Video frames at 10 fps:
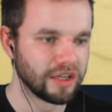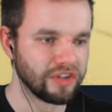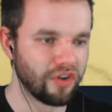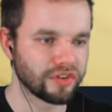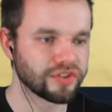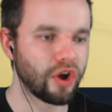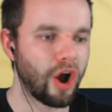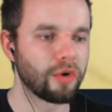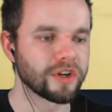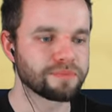You've also
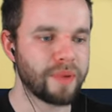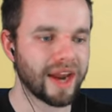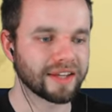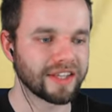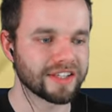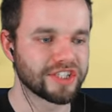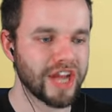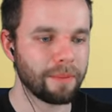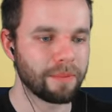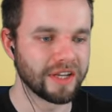got to respect this
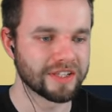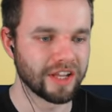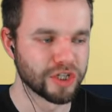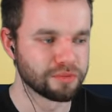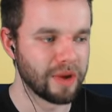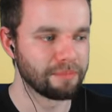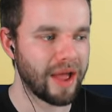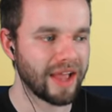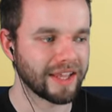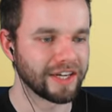Japanese lunge mine
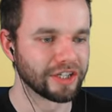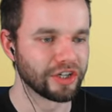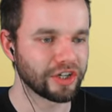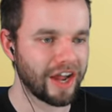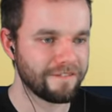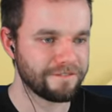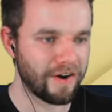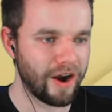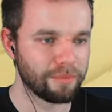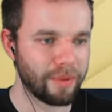back here. Look how
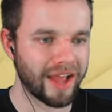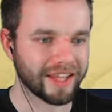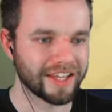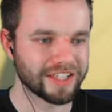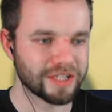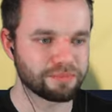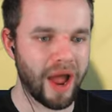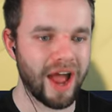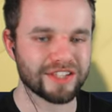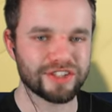far back he is. He's
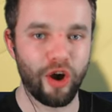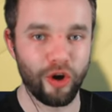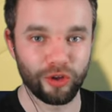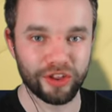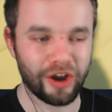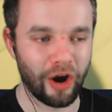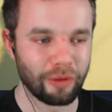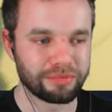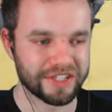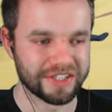past all the
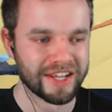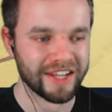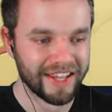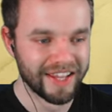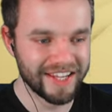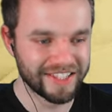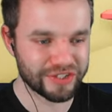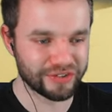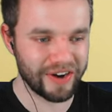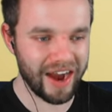corpses. He
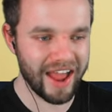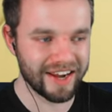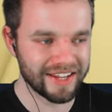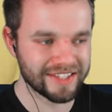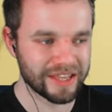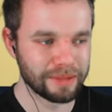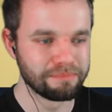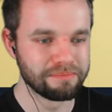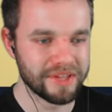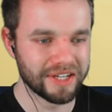just ran into the
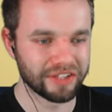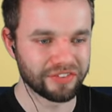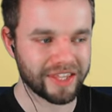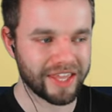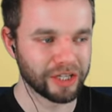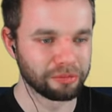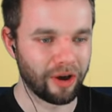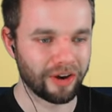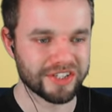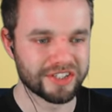middle of the kill
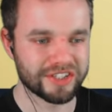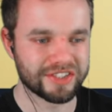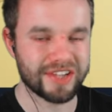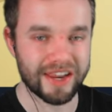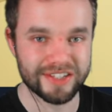box and just did his